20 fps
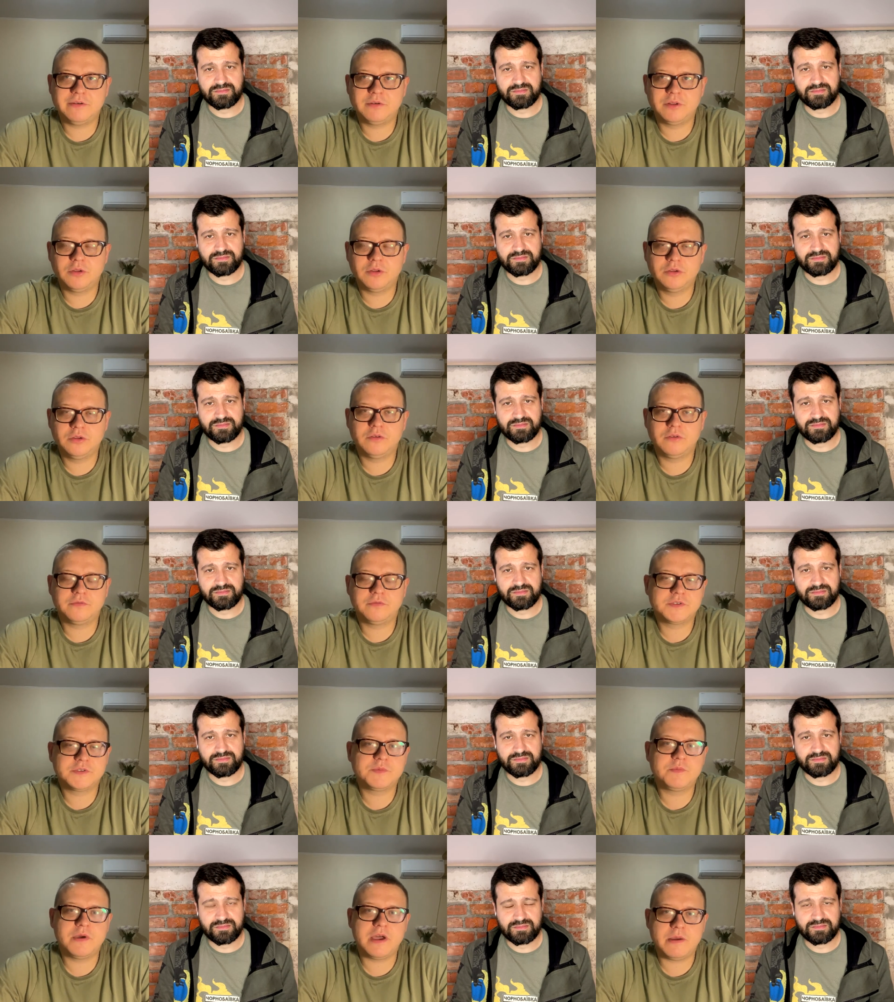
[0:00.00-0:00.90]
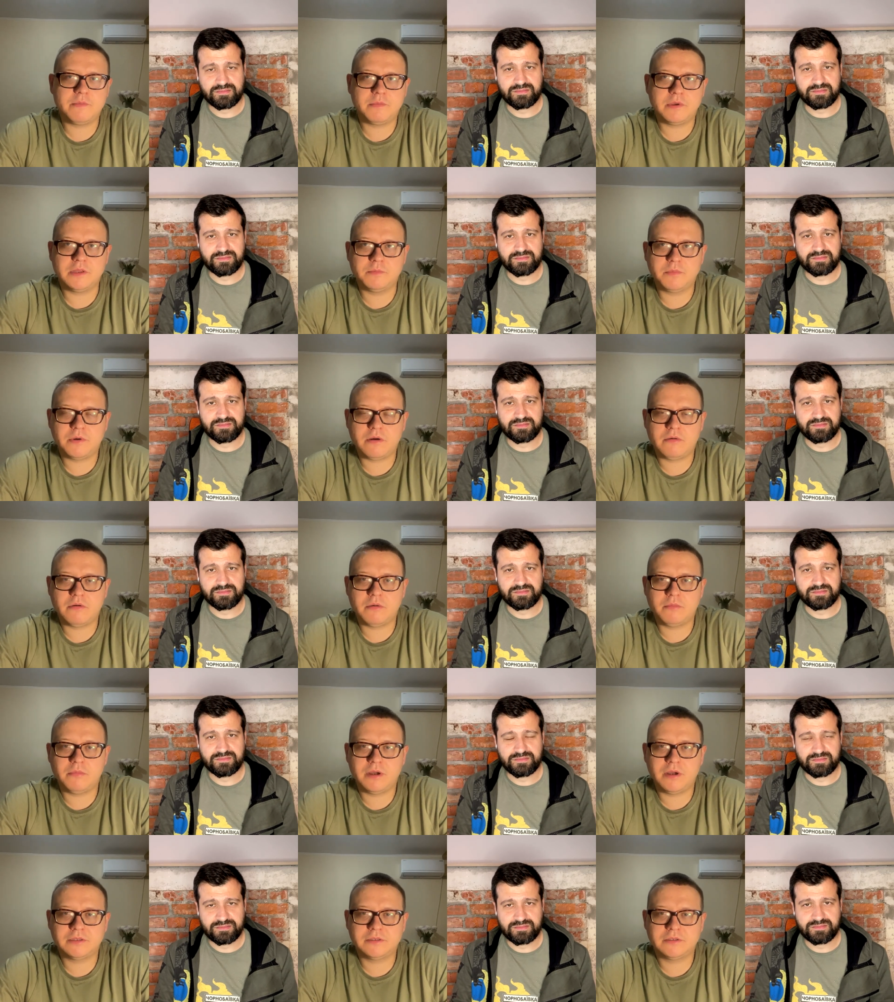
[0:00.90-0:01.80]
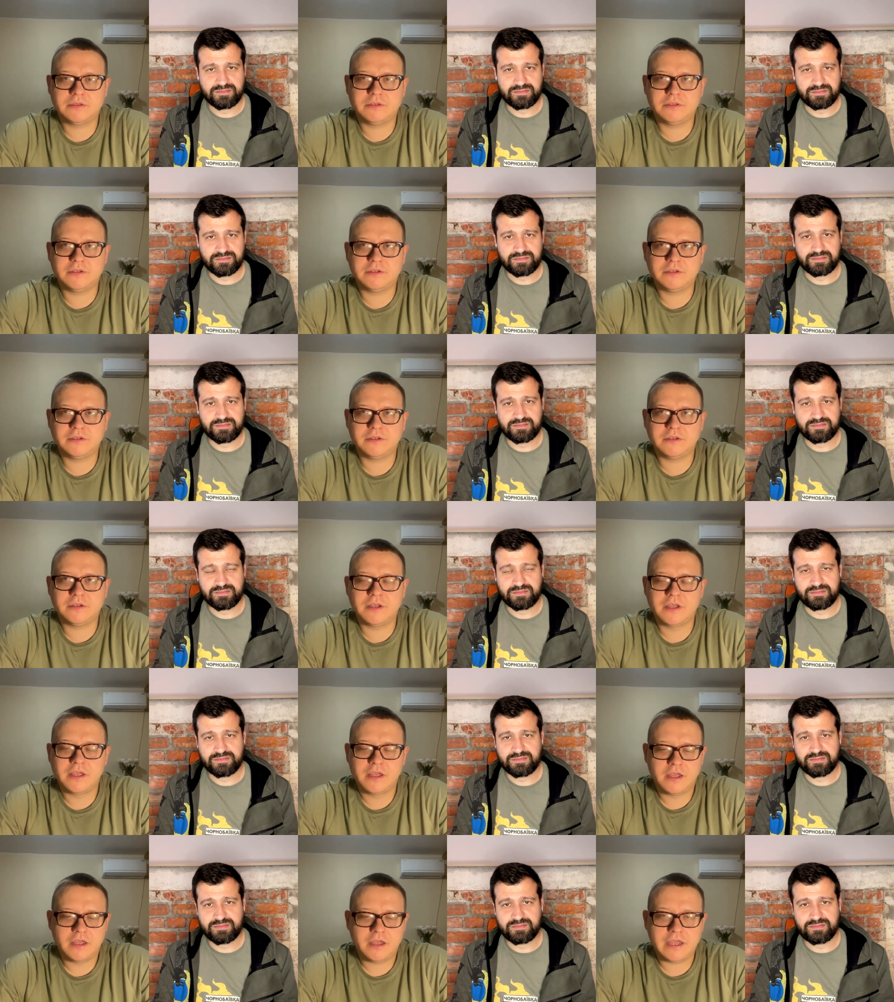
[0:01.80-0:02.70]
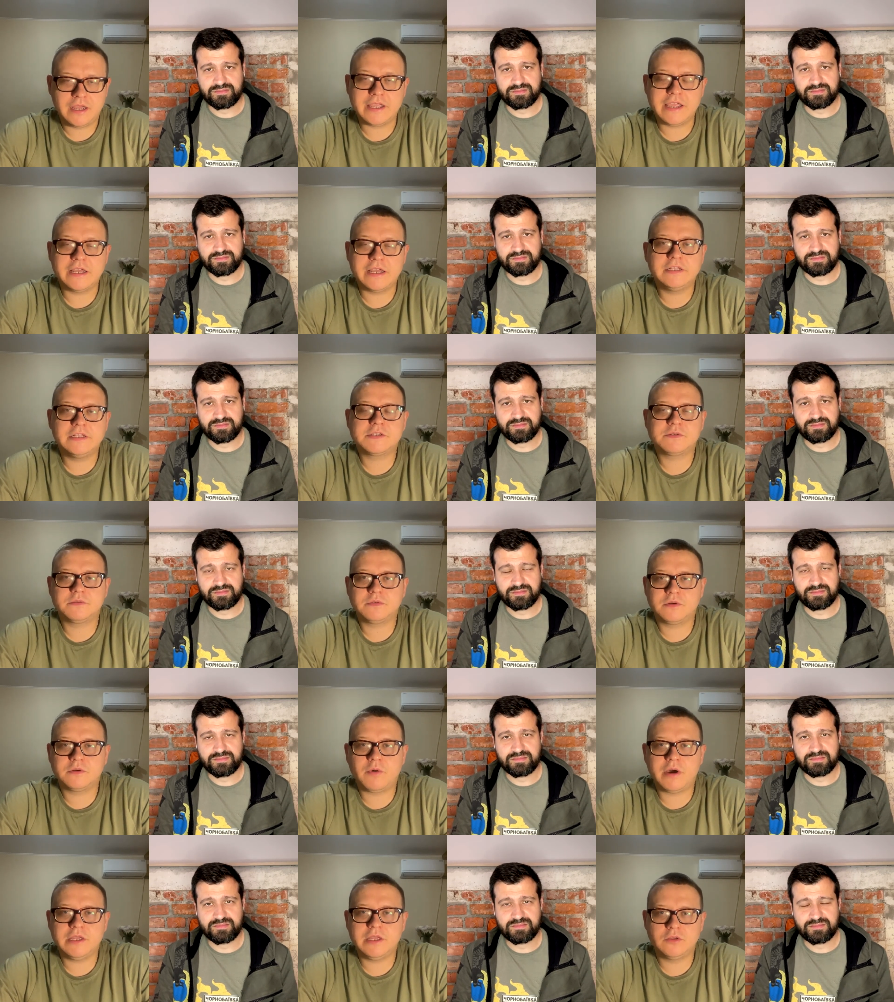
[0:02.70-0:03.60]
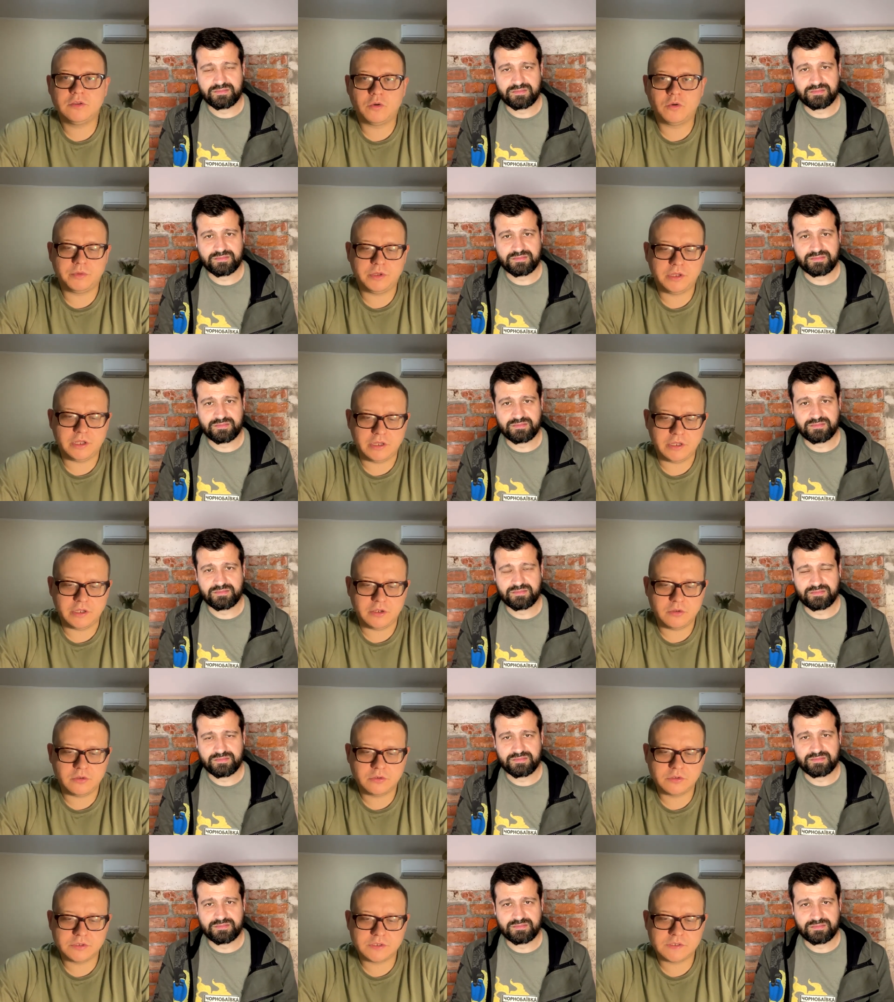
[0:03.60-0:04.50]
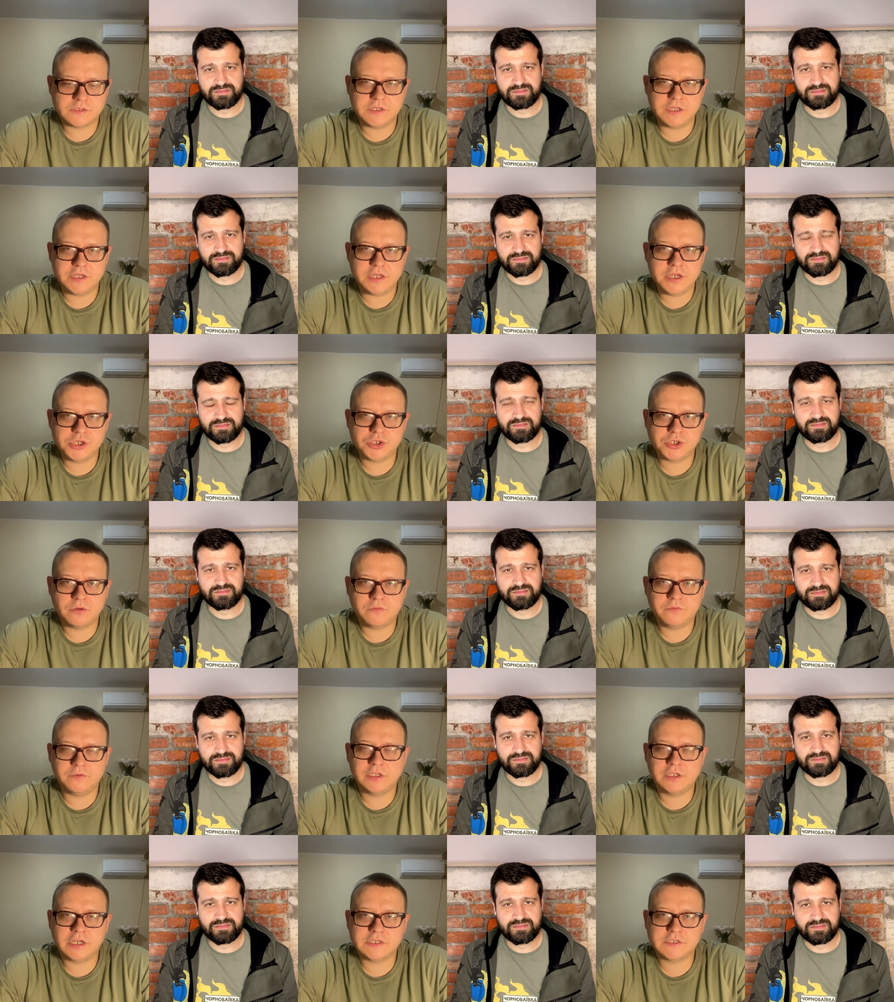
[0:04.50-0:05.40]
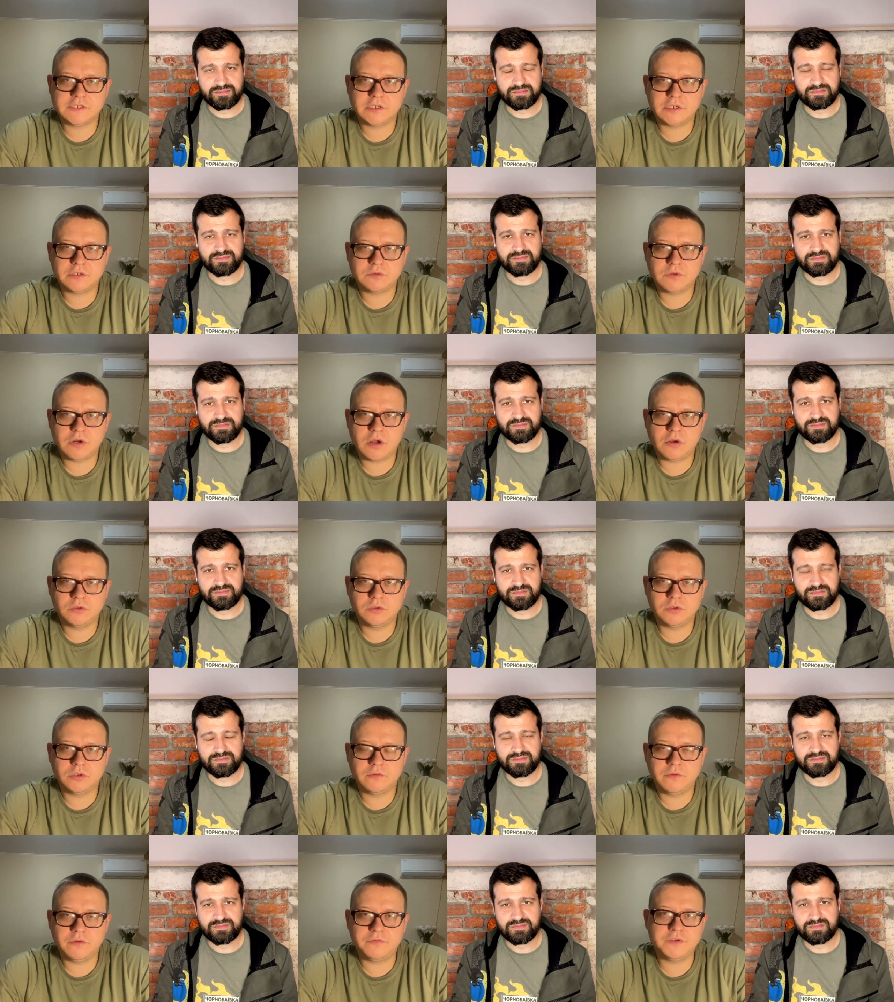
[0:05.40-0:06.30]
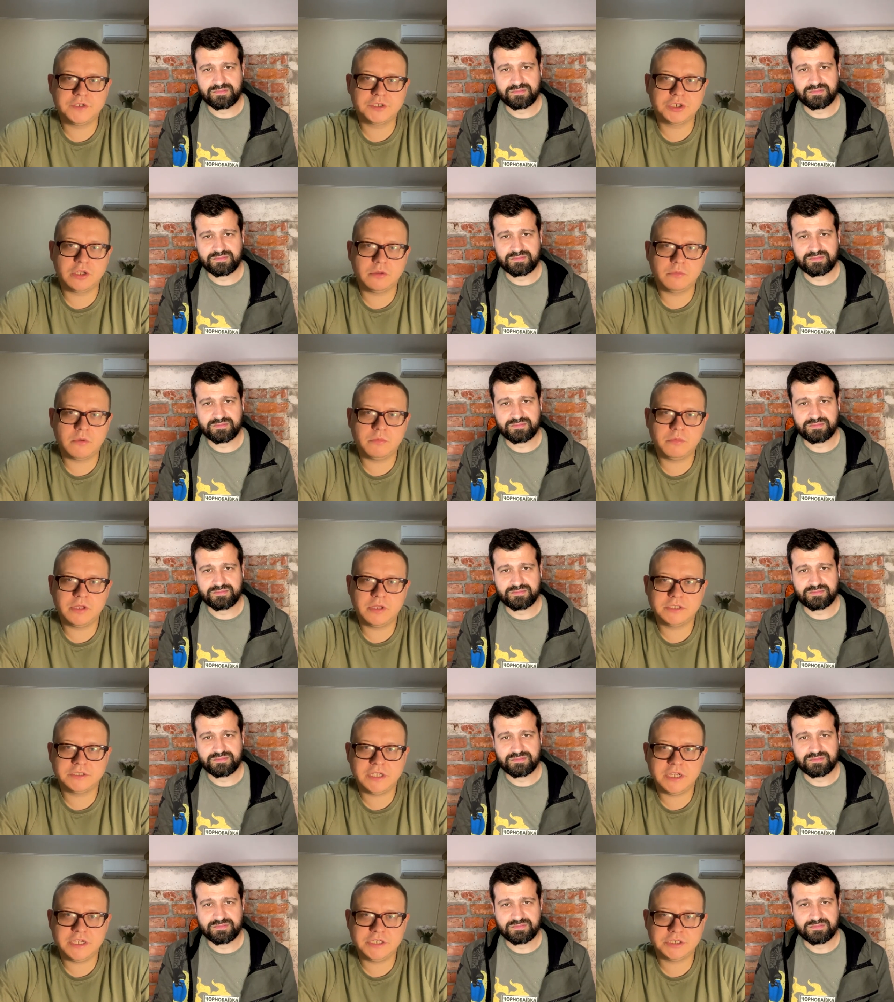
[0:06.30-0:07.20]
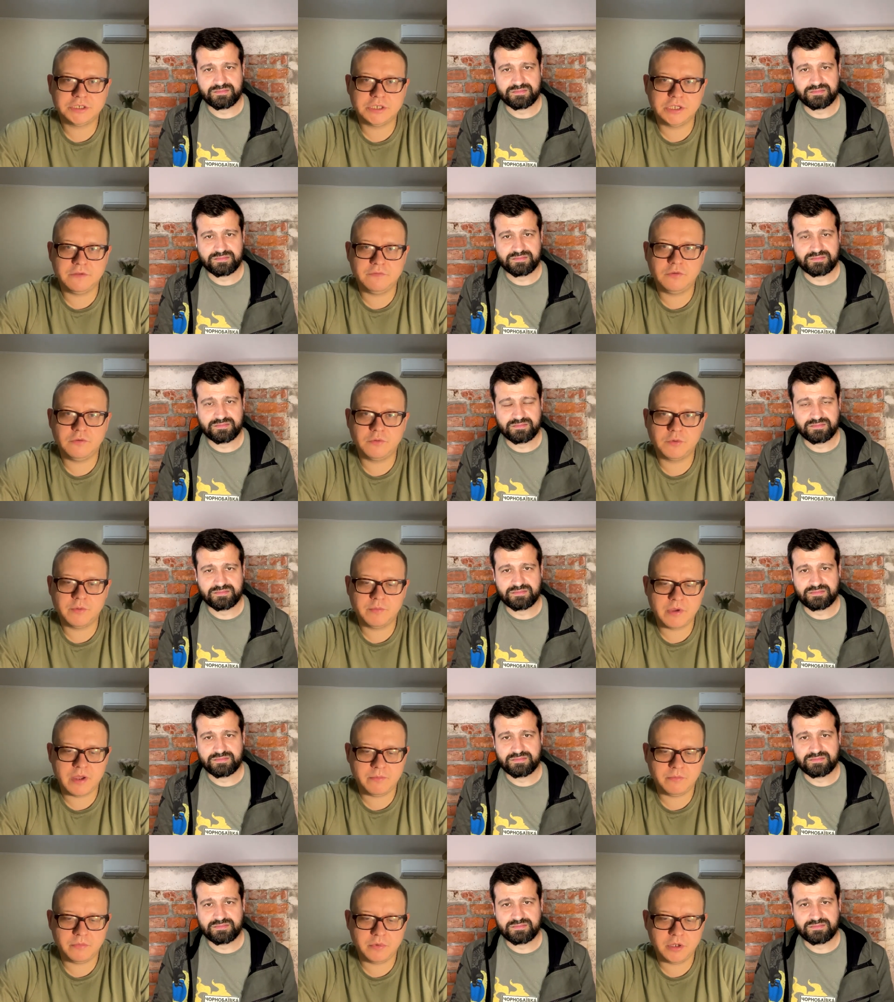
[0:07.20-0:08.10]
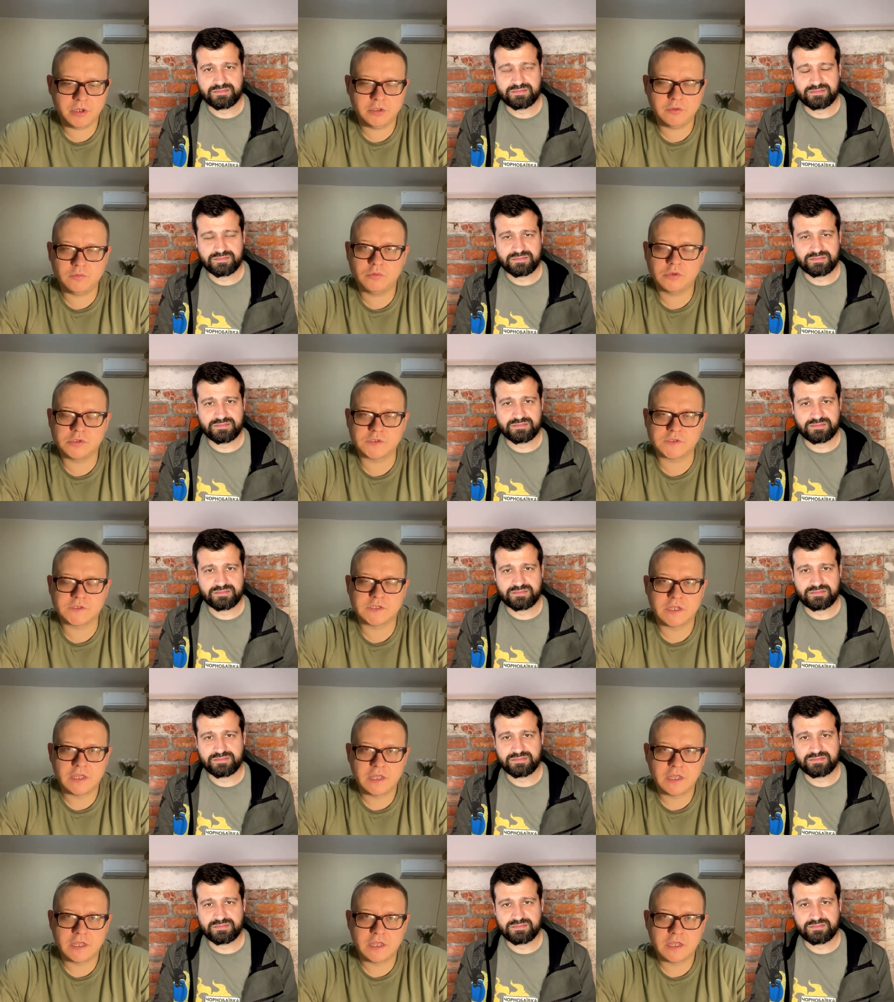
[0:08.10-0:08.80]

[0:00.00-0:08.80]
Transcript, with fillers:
Speaker 1: a lot of spare manpower, but uh, again, it's quite nominally because the issue of another round of official mobilization, if you remember, it was